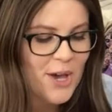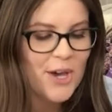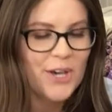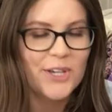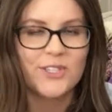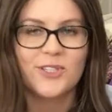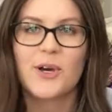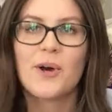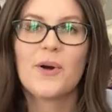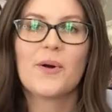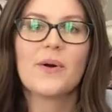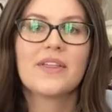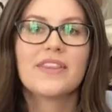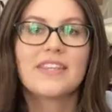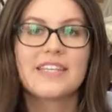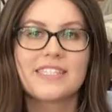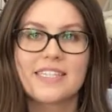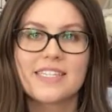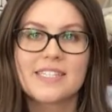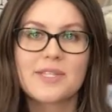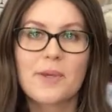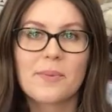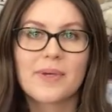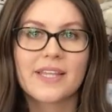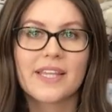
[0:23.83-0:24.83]
So this
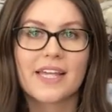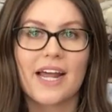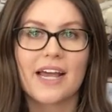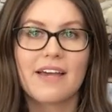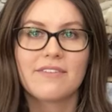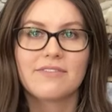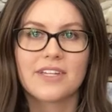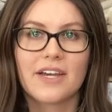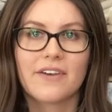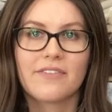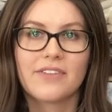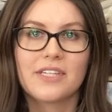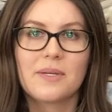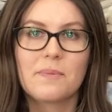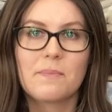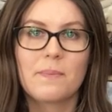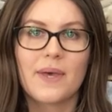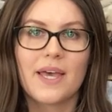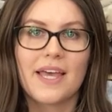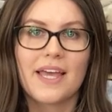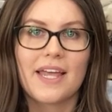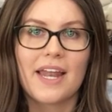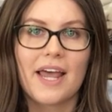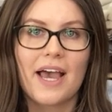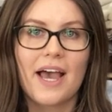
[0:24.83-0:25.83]
is something that I've definitely
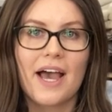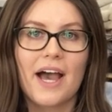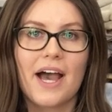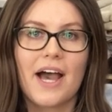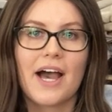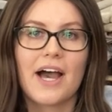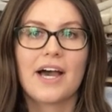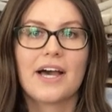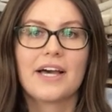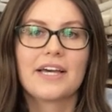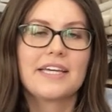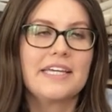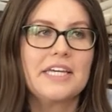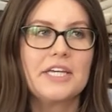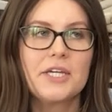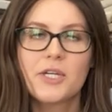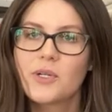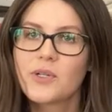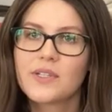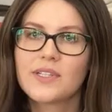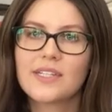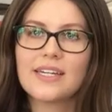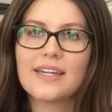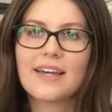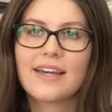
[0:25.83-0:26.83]
been uh,
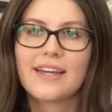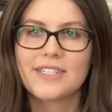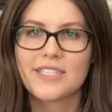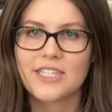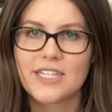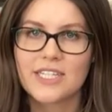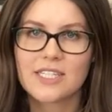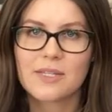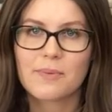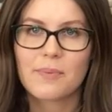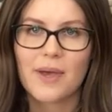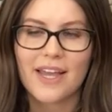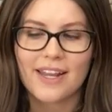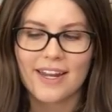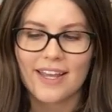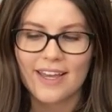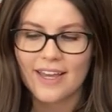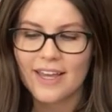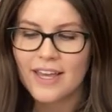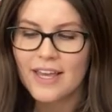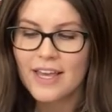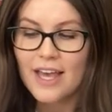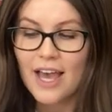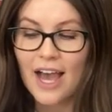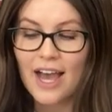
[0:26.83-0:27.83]
eagerly
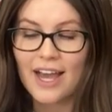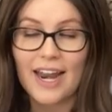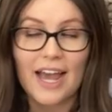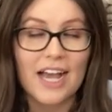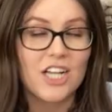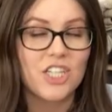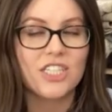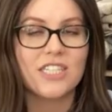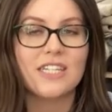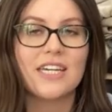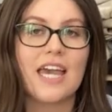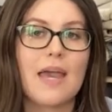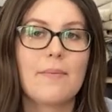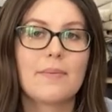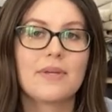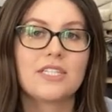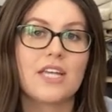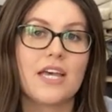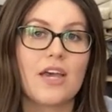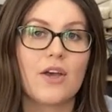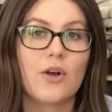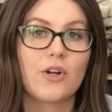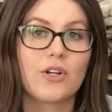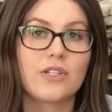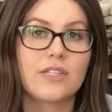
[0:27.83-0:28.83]
anticipating. It actually came a
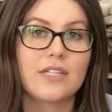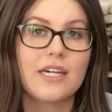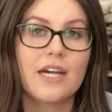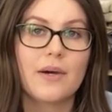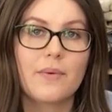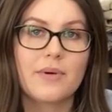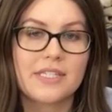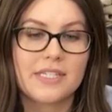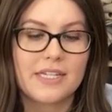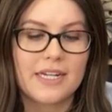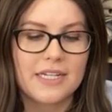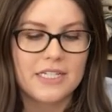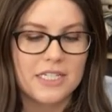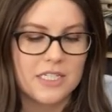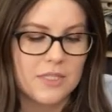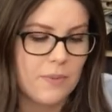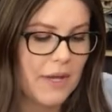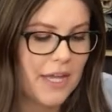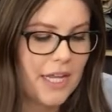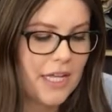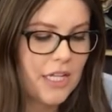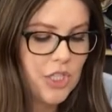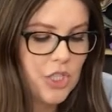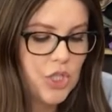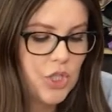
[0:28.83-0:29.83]
day early. I wasn't
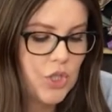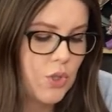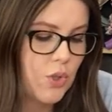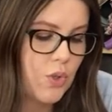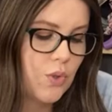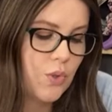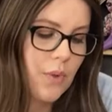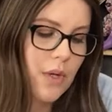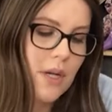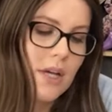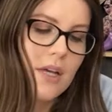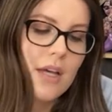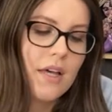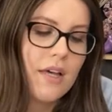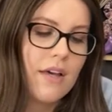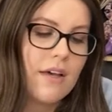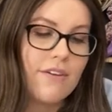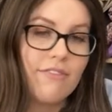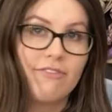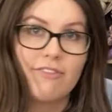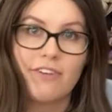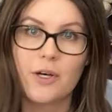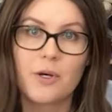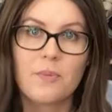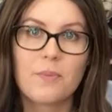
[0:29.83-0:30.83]
anticipating to
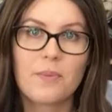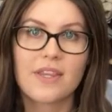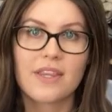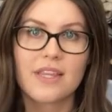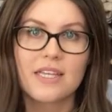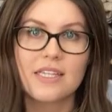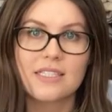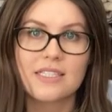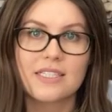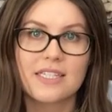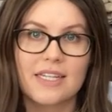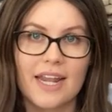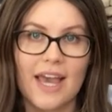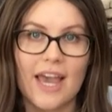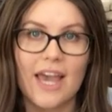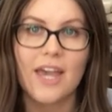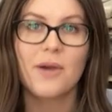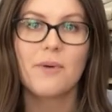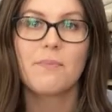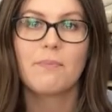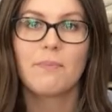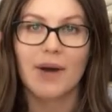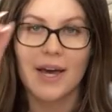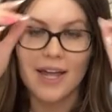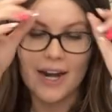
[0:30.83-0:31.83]
film this
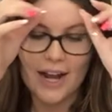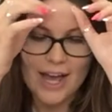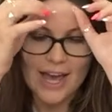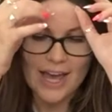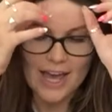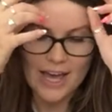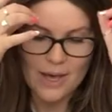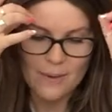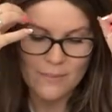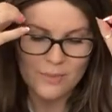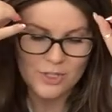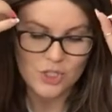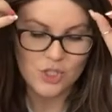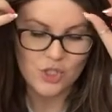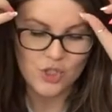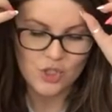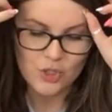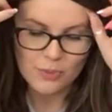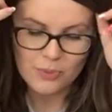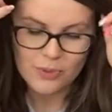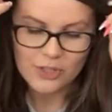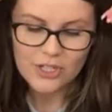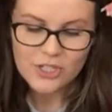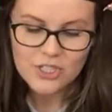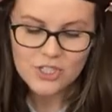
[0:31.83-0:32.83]
today, but I am
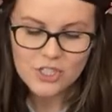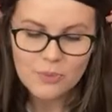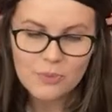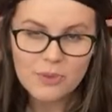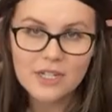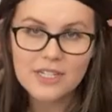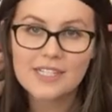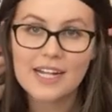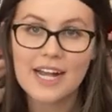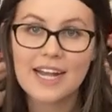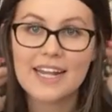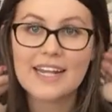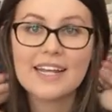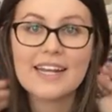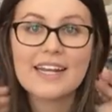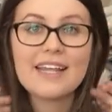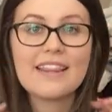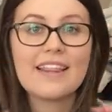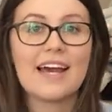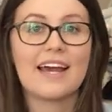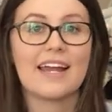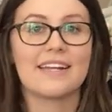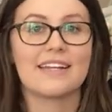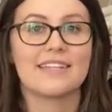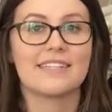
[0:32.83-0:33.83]
super, super excited
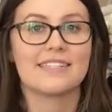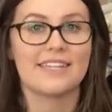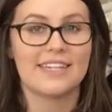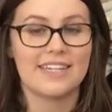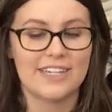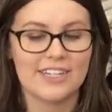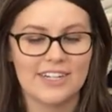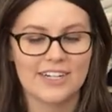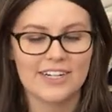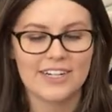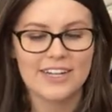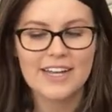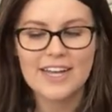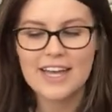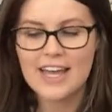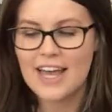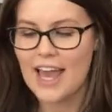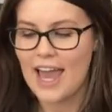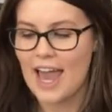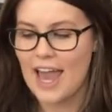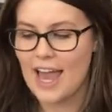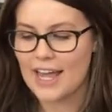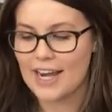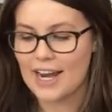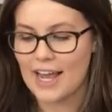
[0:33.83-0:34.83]
that it is here
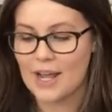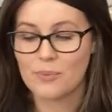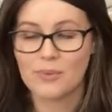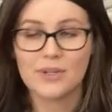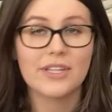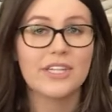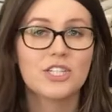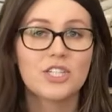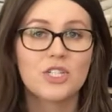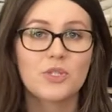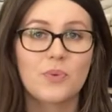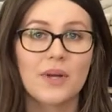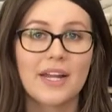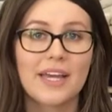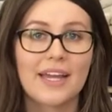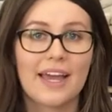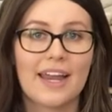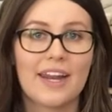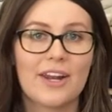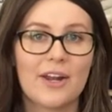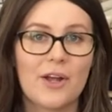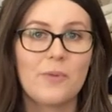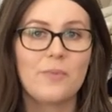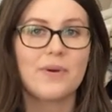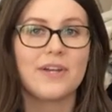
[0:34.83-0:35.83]
and I really just want to
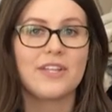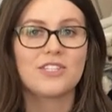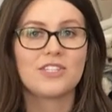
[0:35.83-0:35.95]
get it open.